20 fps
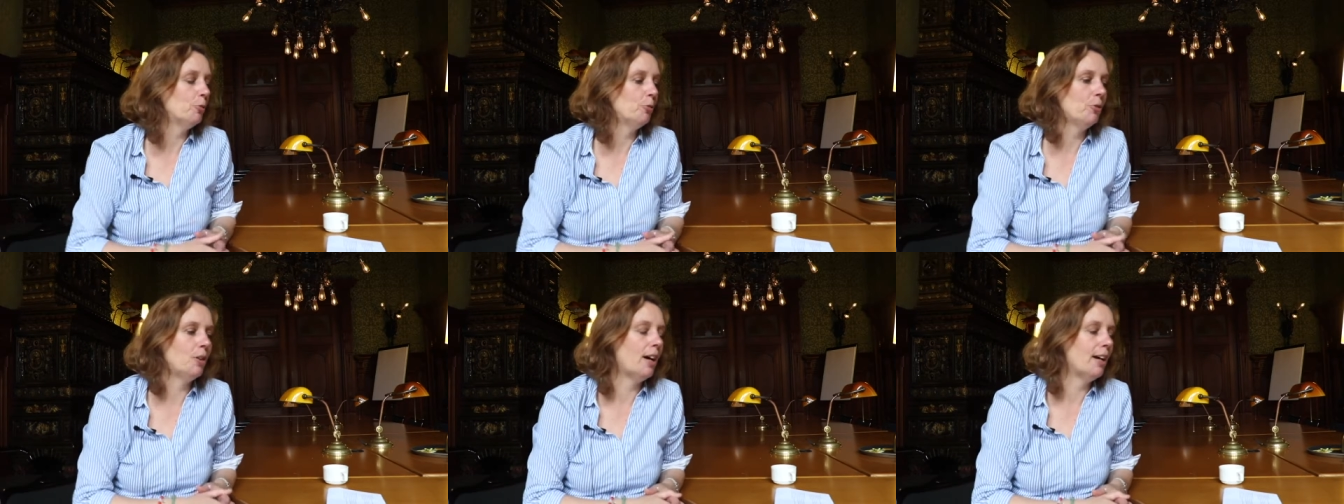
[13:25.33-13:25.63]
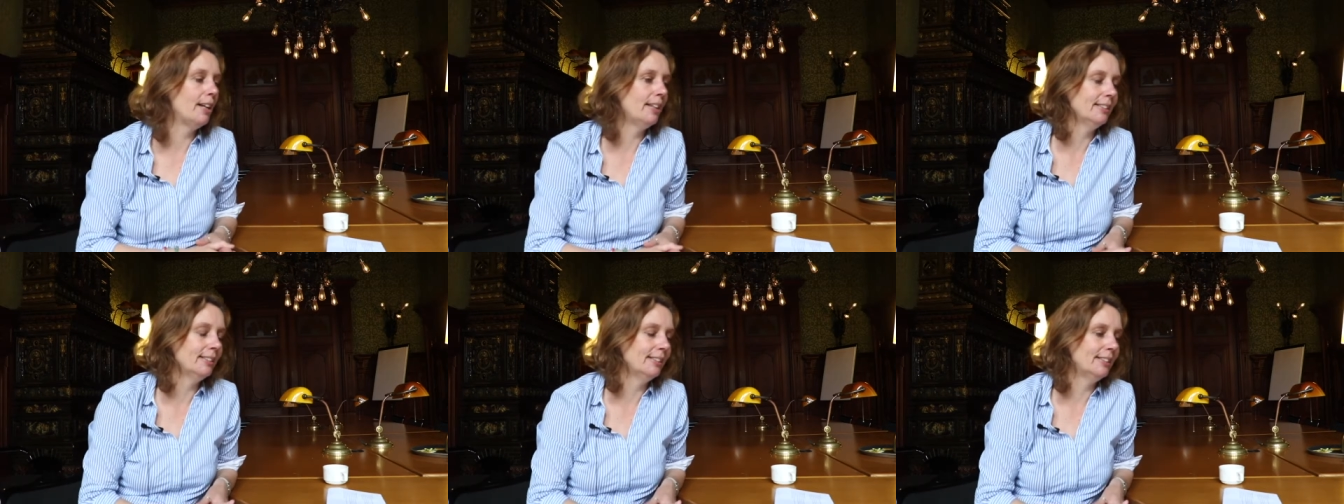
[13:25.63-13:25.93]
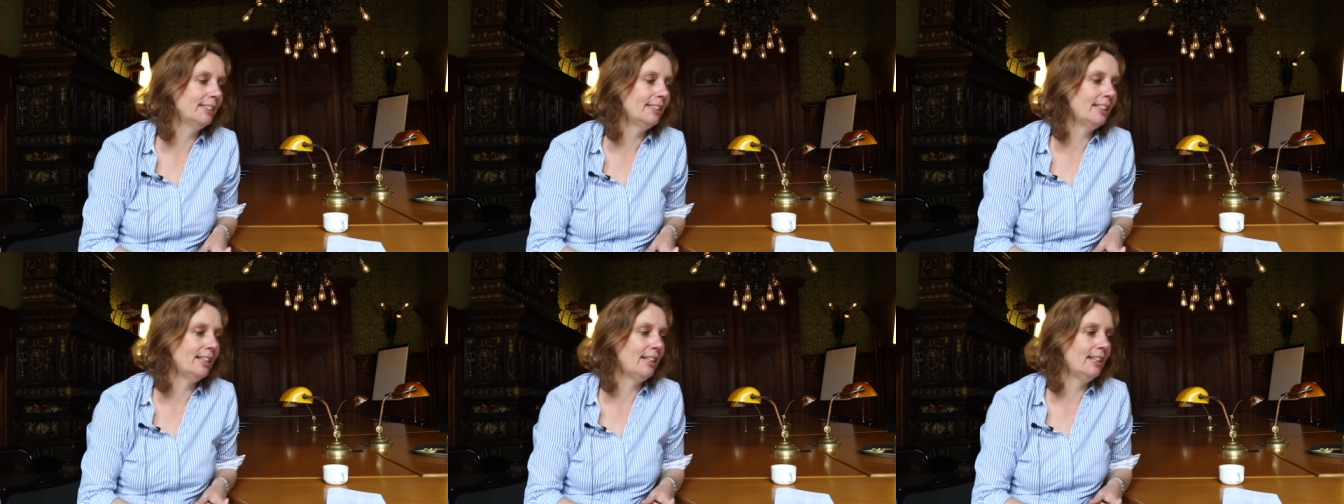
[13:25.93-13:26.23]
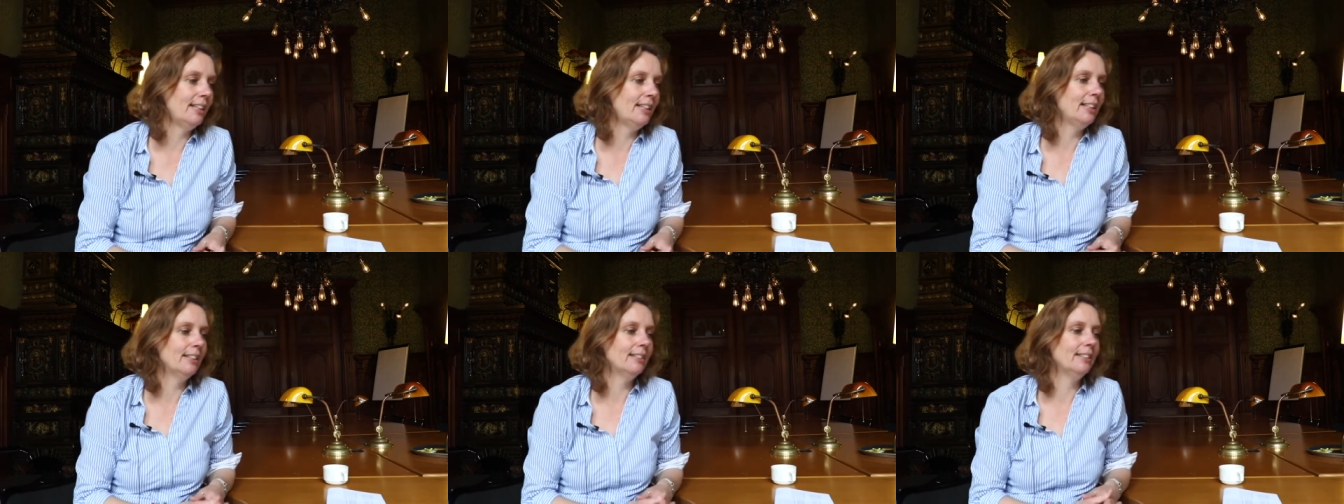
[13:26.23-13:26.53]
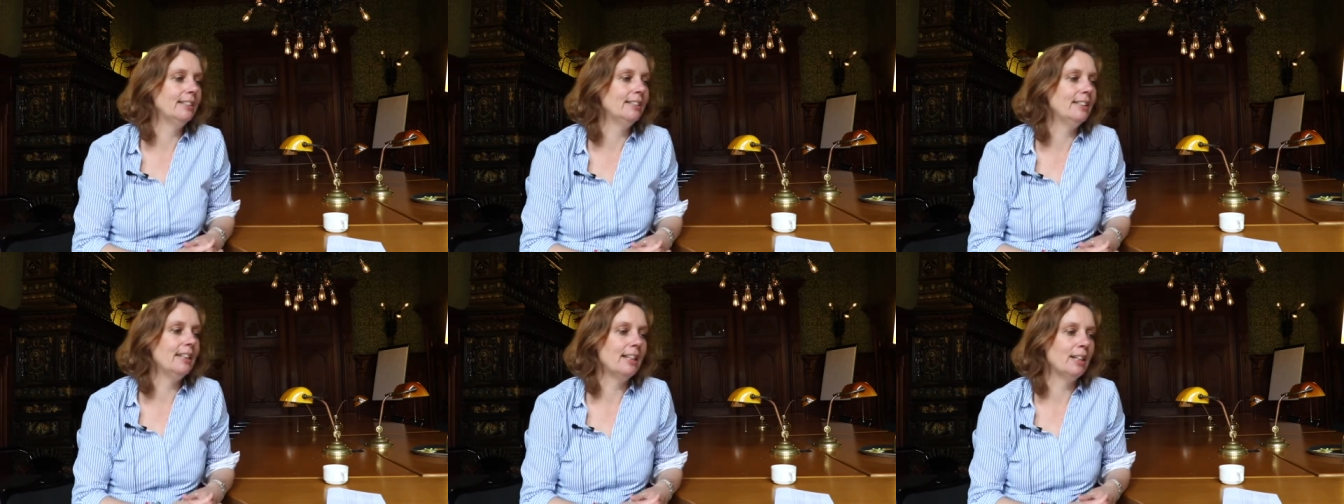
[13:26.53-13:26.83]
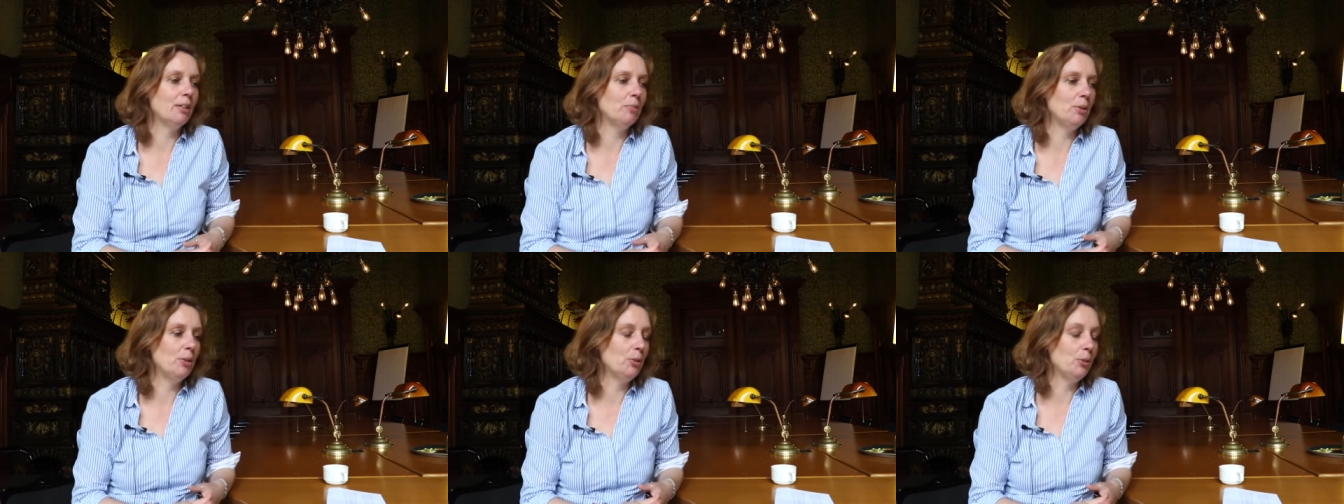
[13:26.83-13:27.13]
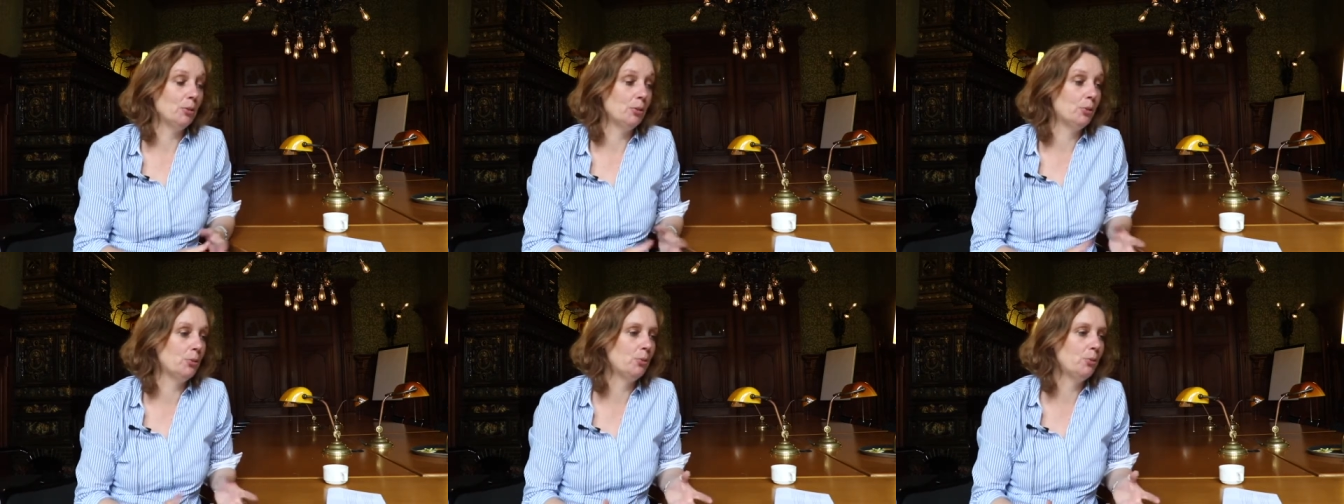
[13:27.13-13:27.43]
flyers here and there
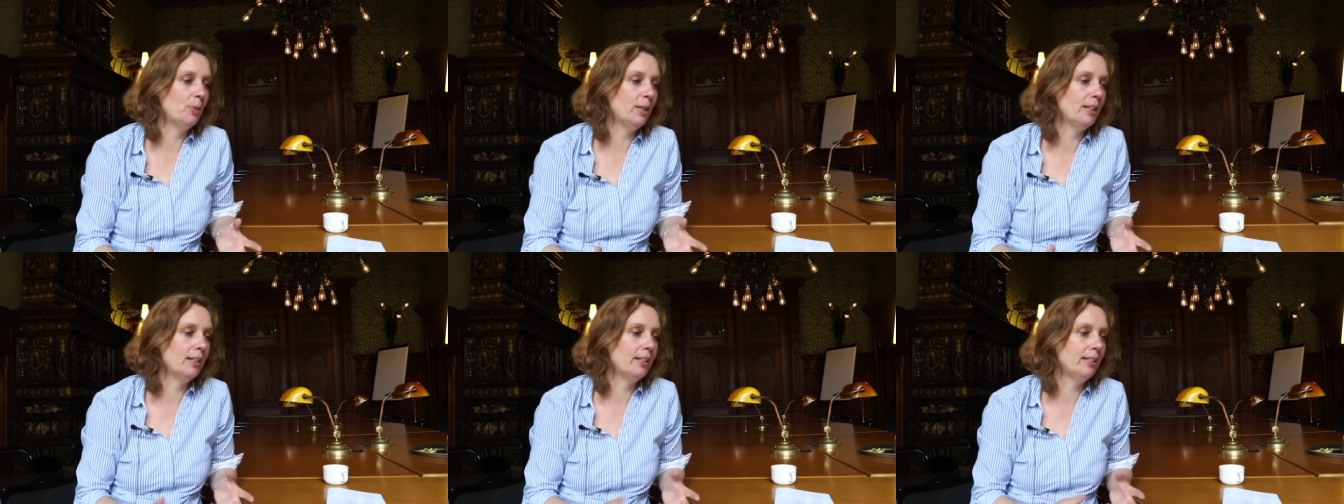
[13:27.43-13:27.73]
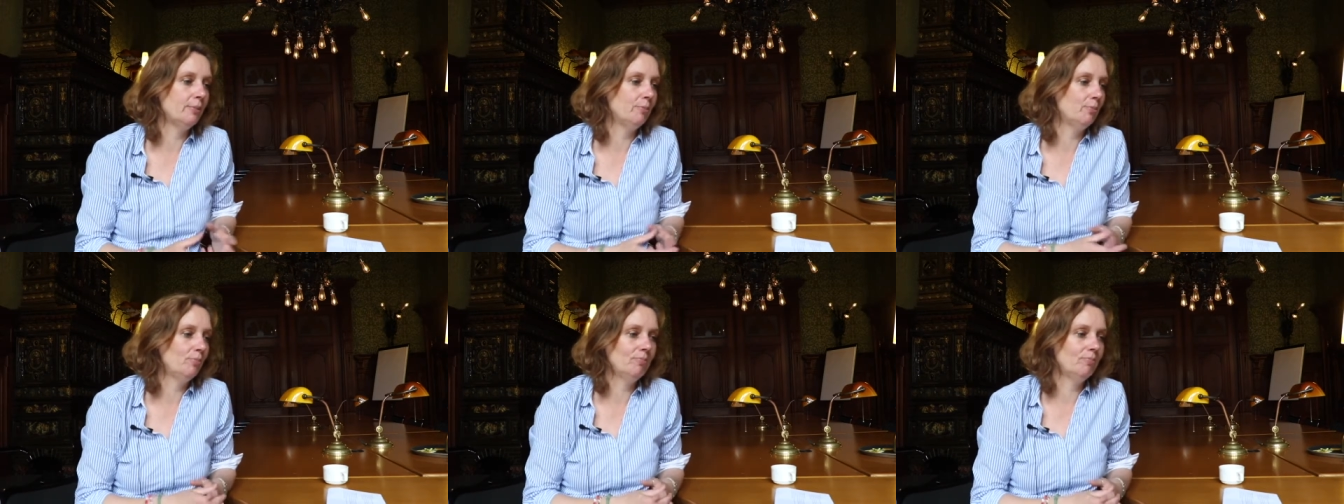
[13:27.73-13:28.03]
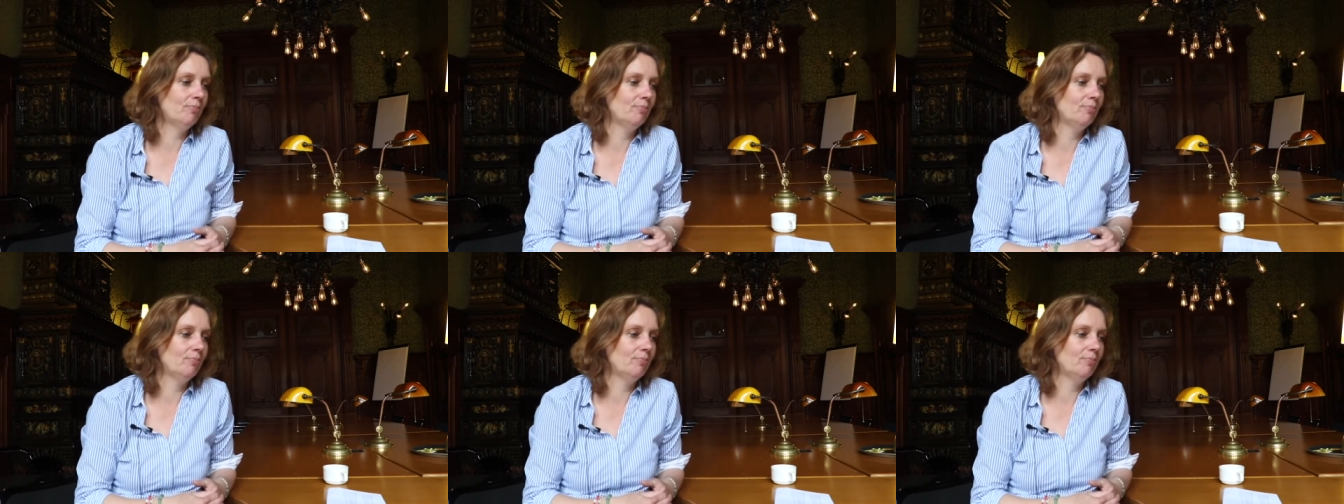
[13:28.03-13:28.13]
because where